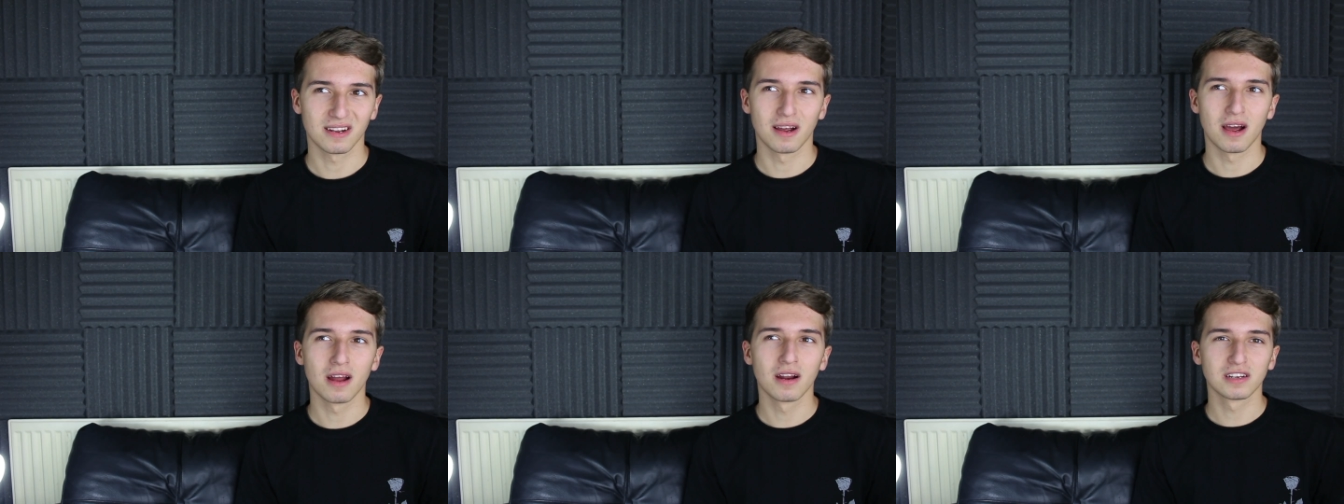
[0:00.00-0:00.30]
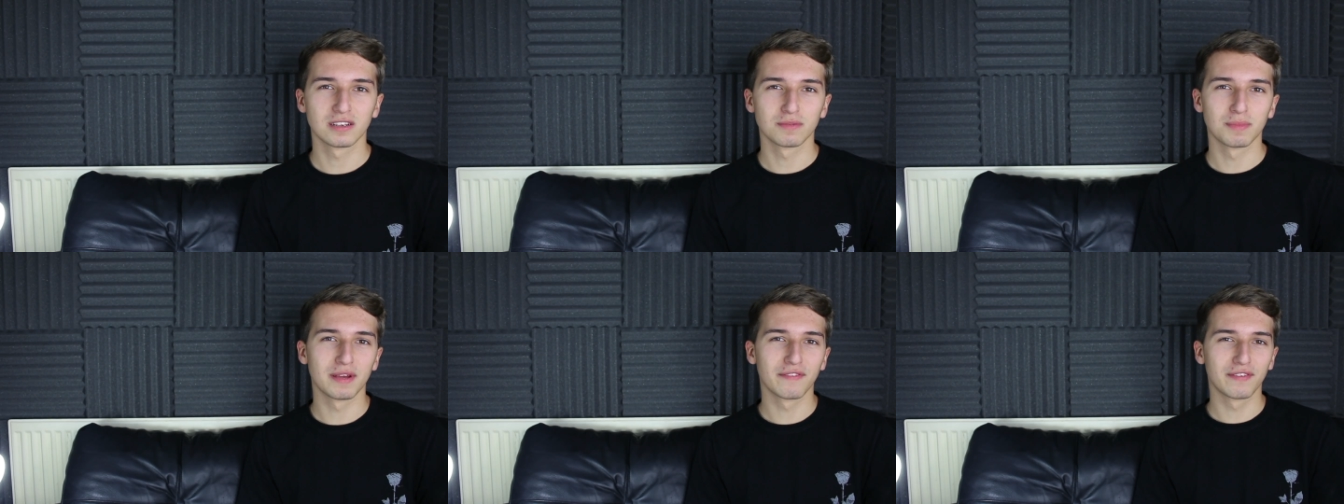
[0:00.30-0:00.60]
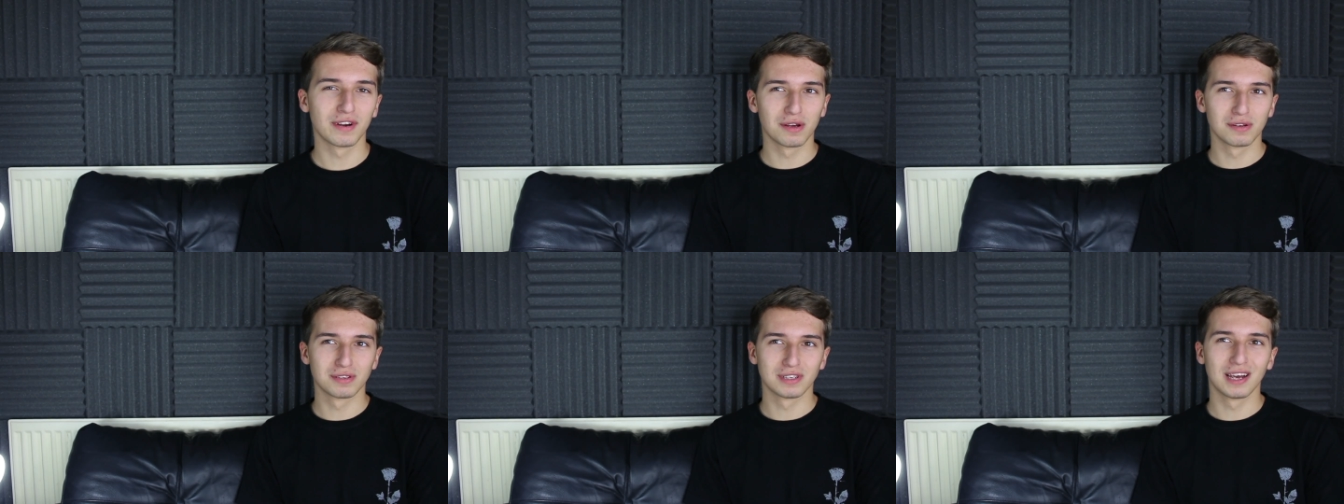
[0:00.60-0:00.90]
Like, I like to make
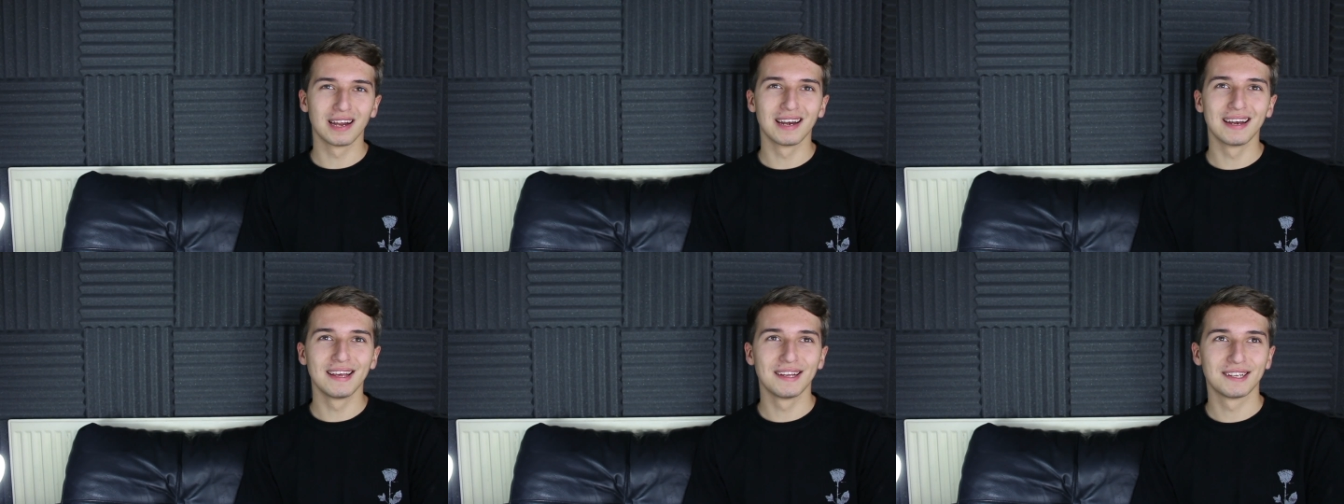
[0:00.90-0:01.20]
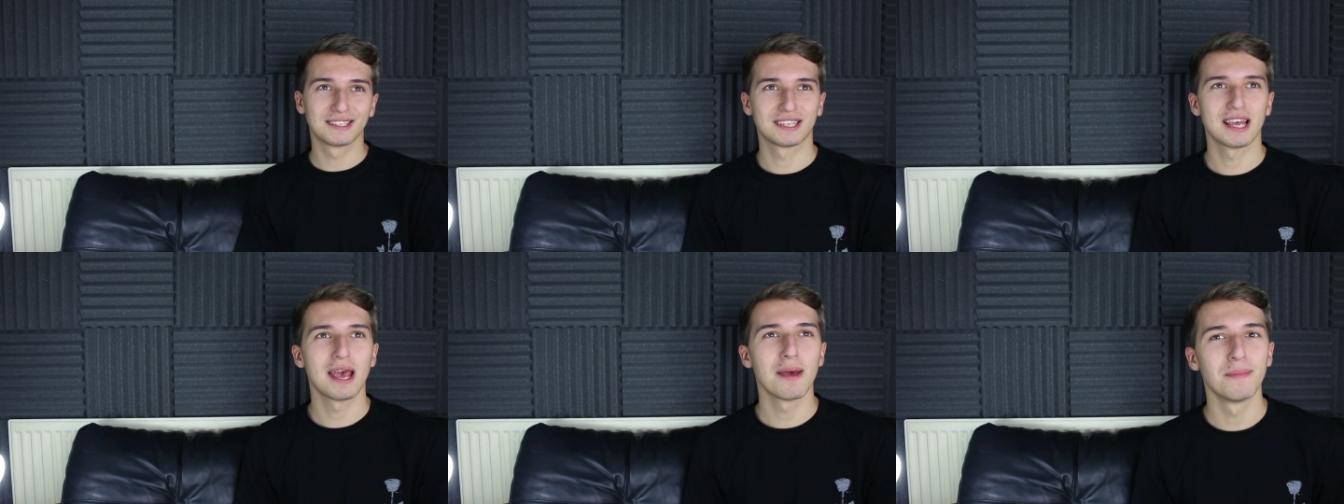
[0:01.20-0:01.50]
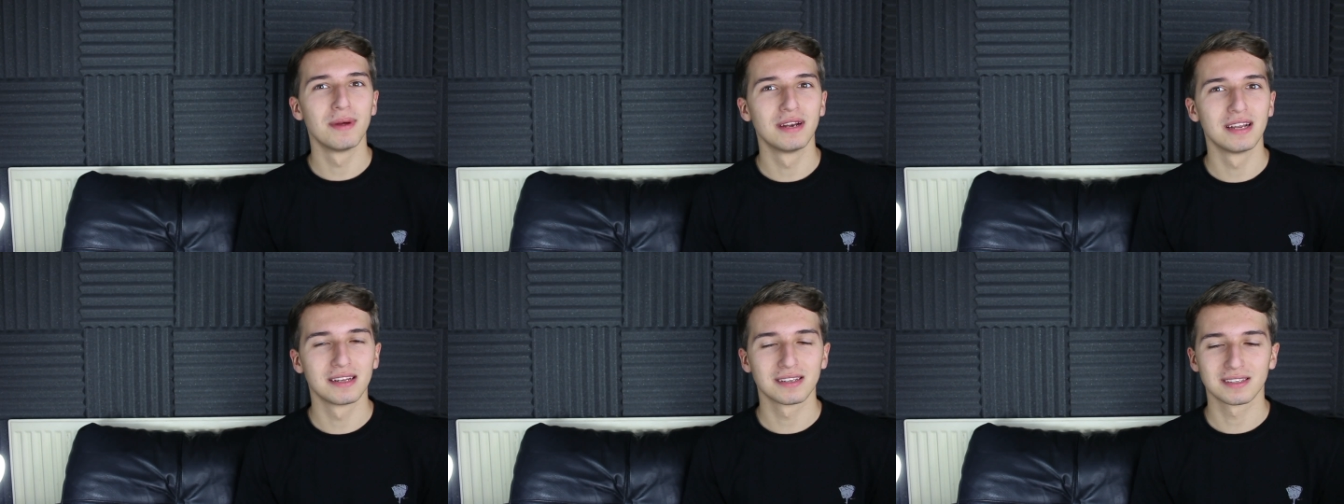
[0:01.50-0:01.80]
videos at at least
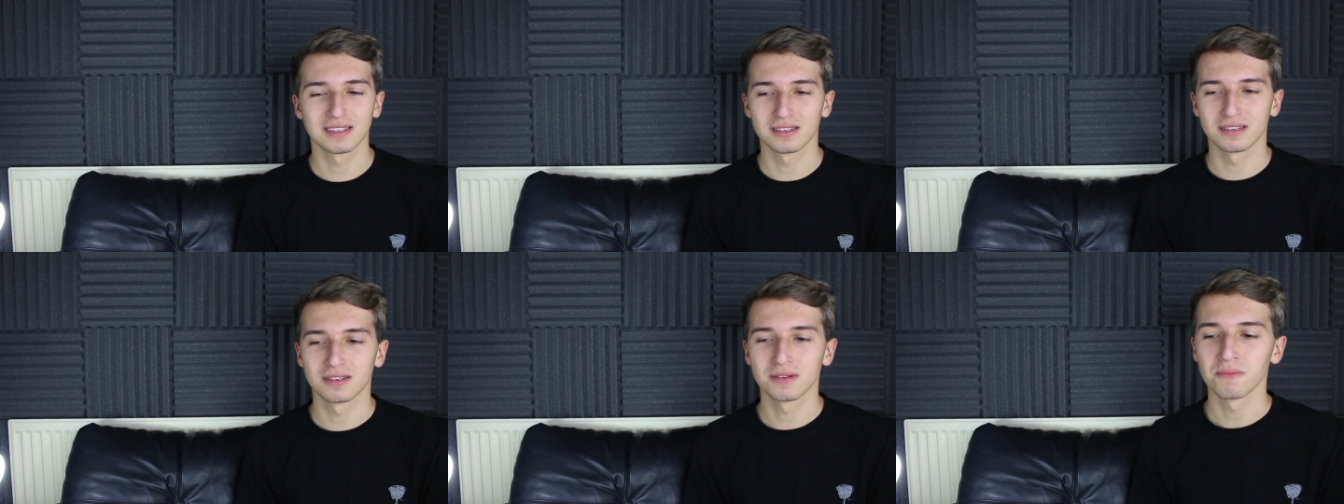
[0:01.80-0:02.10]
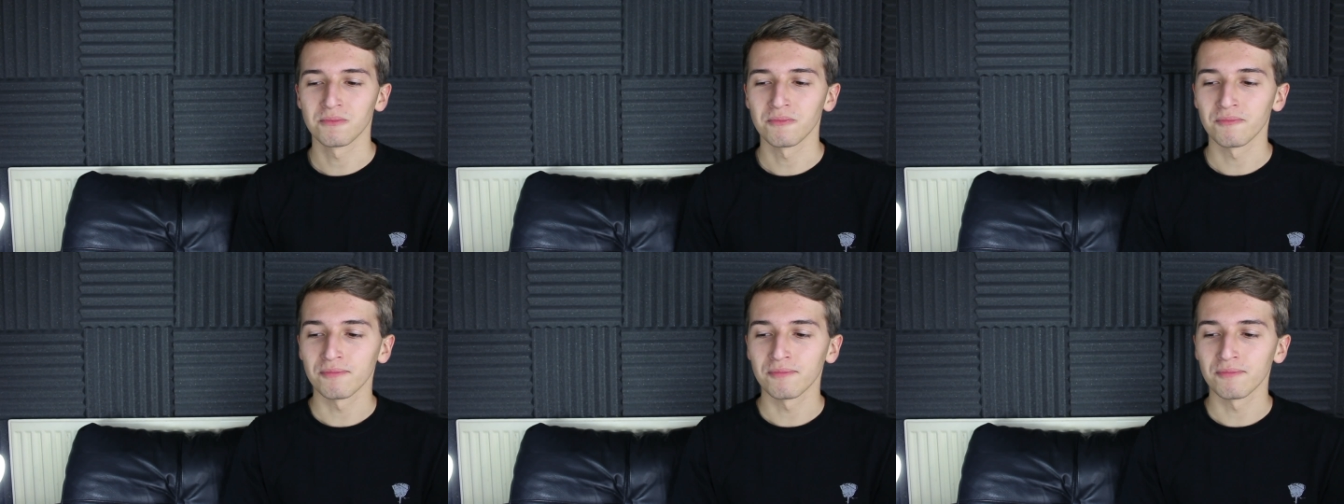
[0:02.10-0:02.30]
10 minutes and